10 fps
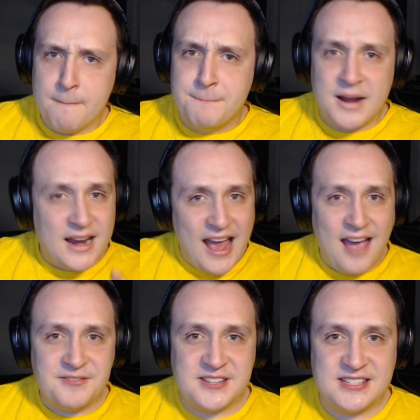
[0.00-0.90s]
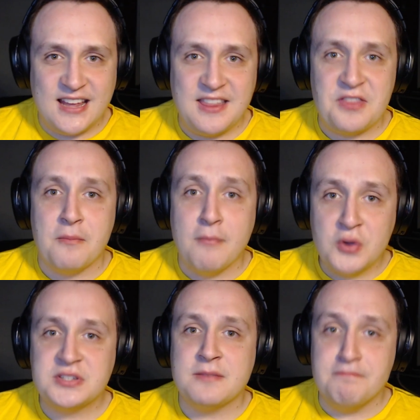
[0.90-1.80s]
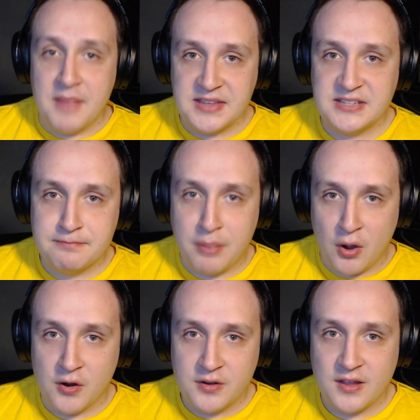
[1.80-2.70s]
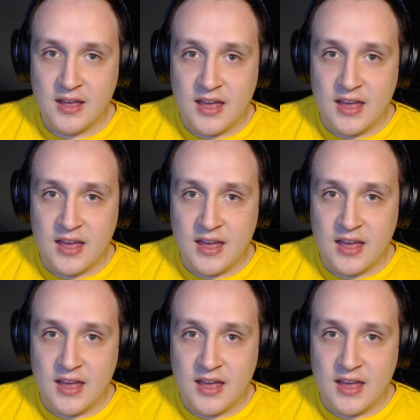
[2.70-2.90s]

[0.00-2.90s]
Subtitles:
But I'd have to say that the most amazing part